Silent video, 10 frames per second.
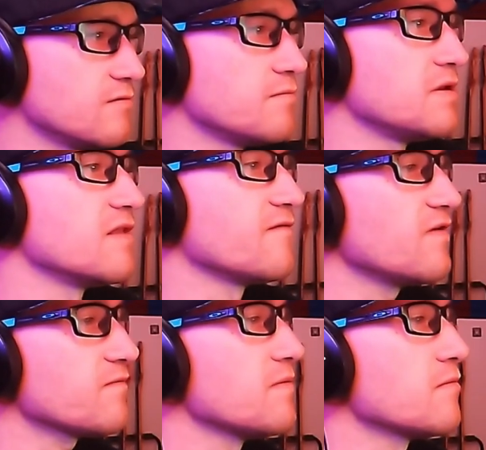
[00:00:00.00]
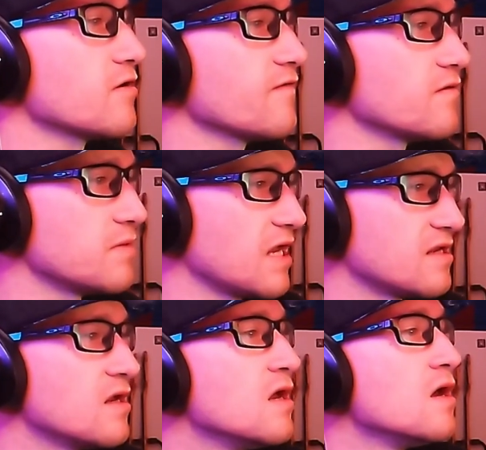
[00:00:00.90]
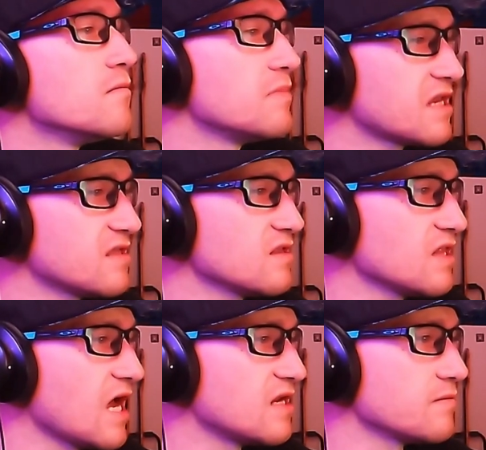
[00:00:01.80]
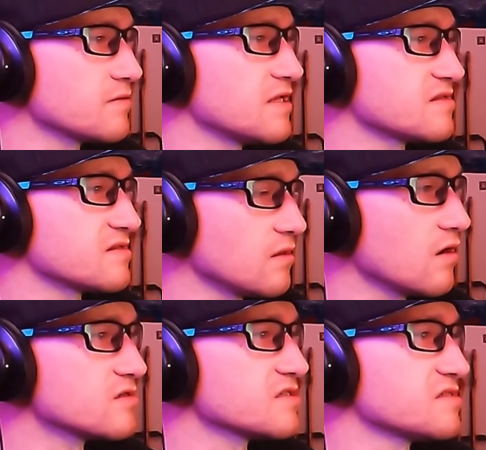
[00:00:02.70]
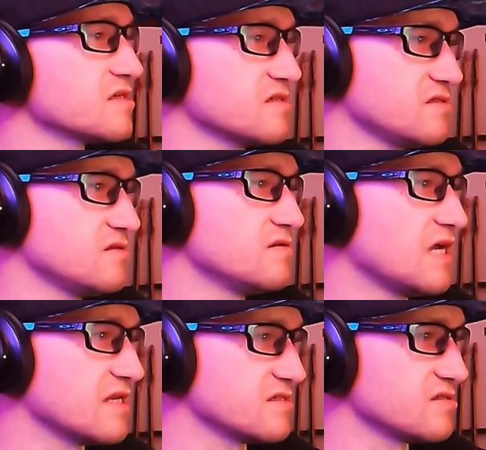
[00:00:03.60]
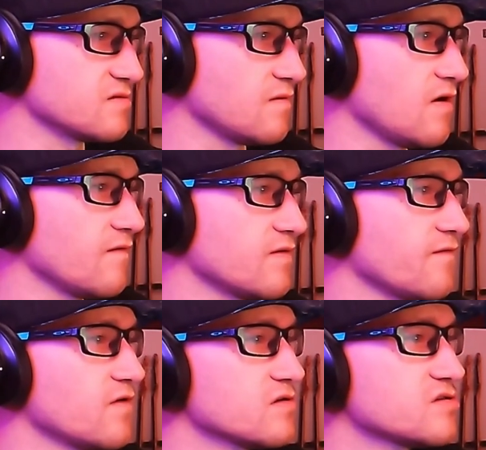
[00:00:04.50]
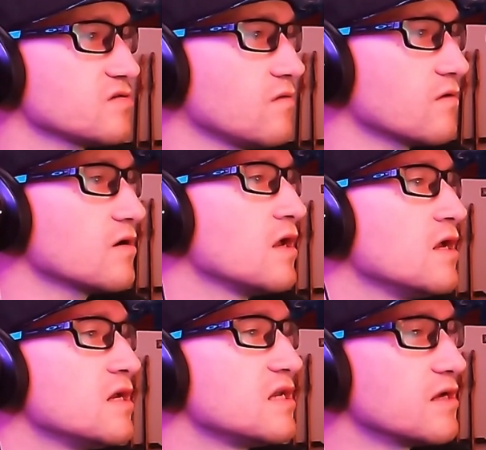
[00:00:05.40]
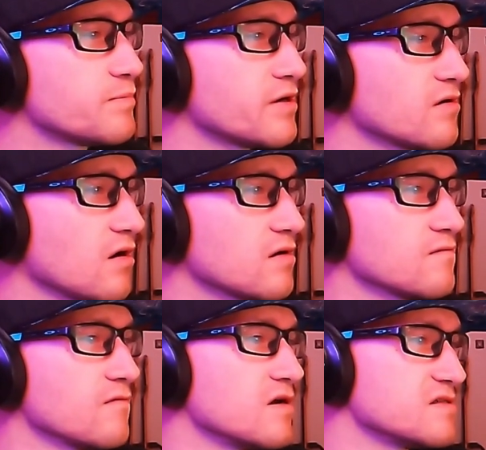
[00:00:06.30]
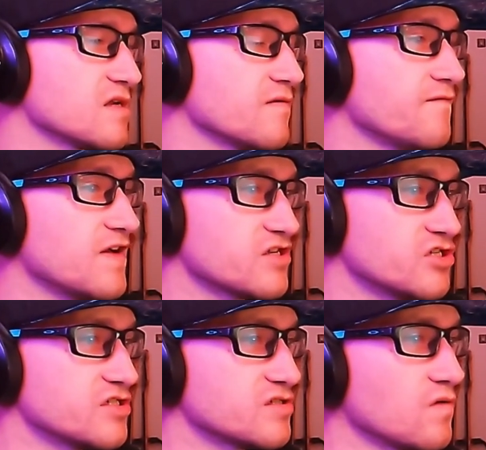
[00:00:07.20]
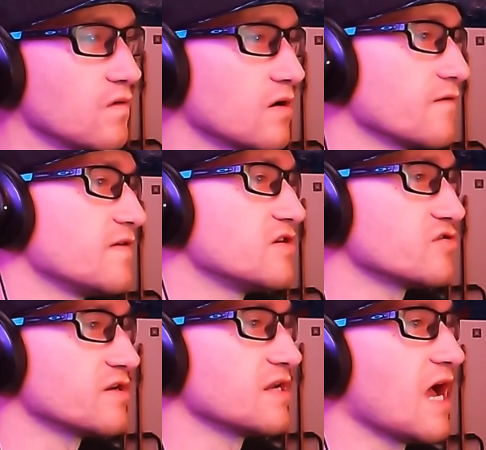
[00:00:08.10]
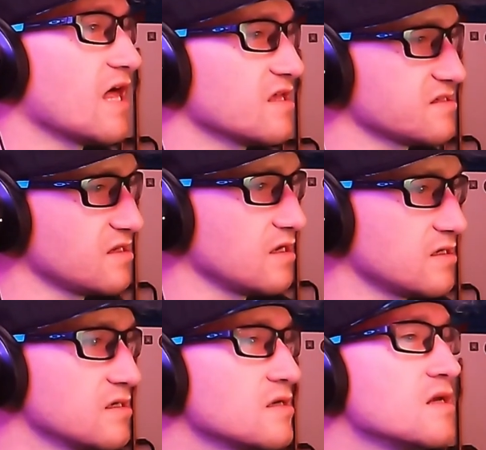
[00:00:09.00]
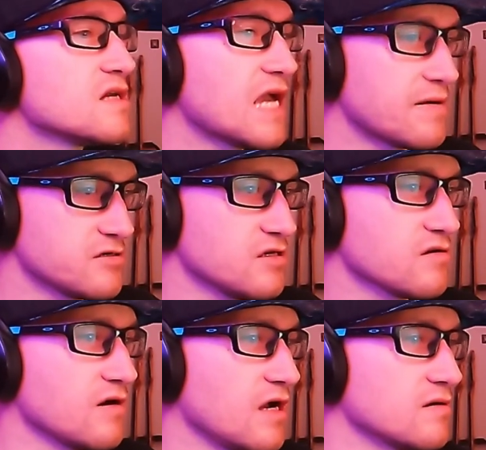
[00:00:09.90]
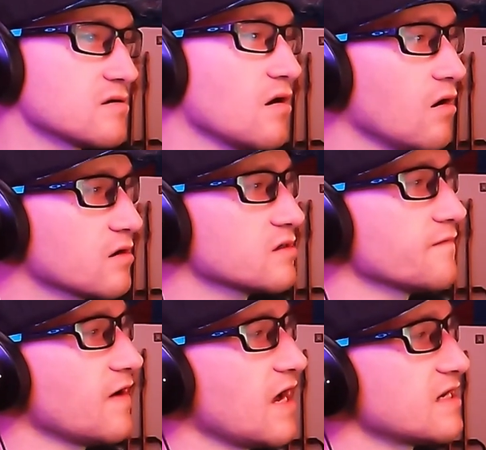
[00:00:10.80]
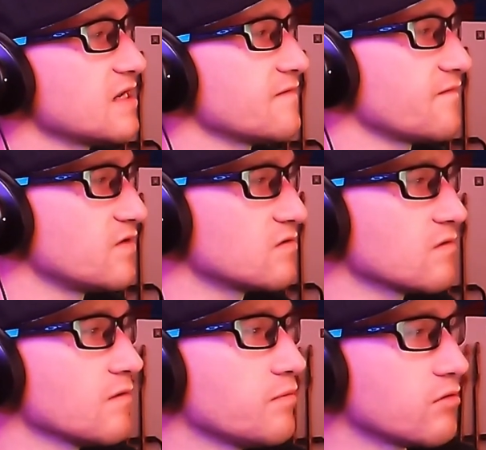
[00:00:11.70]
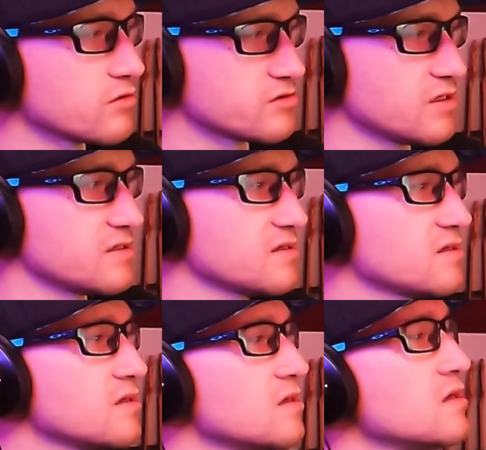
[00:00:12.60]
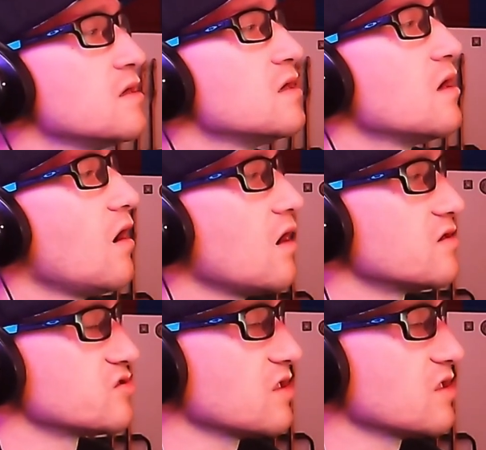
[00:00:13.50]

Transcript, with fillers: would be the fifth member of the band, making the lineup its largest since 2012, the first tour he appeared on was the Confessions Tour, featuring Alesana, Capture the Crown, Conquer Divide, and Funeral Portrait. On